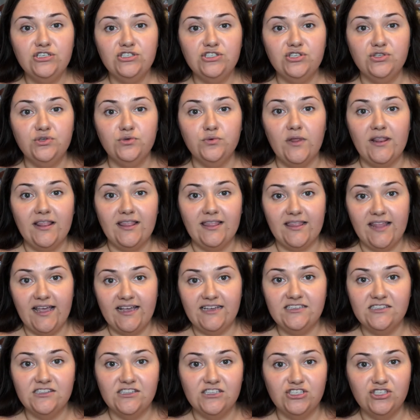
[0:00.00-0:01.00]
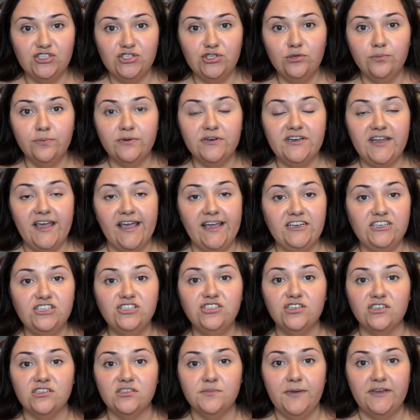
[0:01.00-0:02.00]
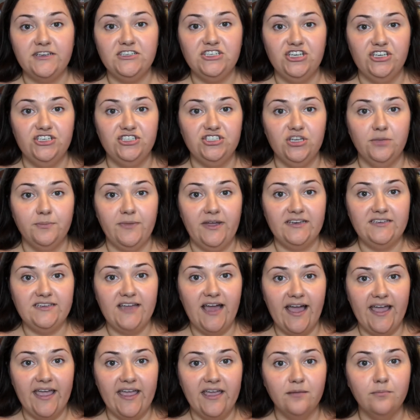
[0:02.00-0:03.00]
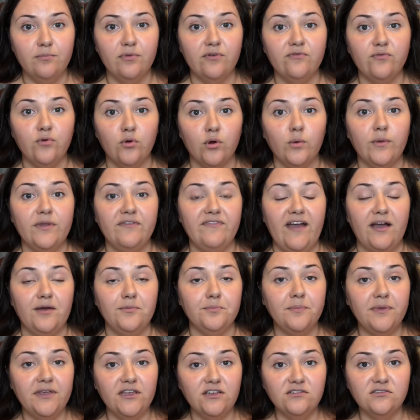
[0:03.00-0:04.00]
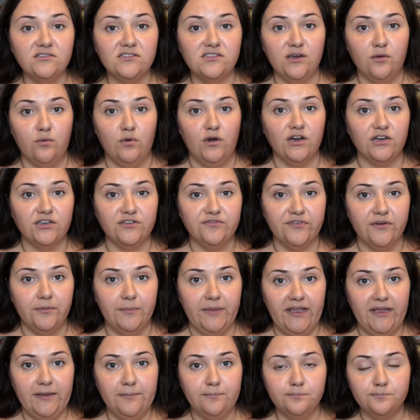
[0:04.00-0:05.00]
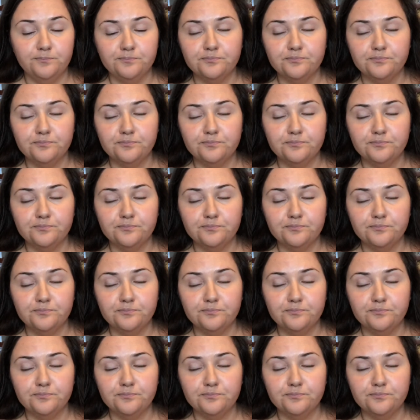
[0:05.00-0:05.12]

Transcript: to less than 2 per day just by changing my diet before we found pills that worked for me.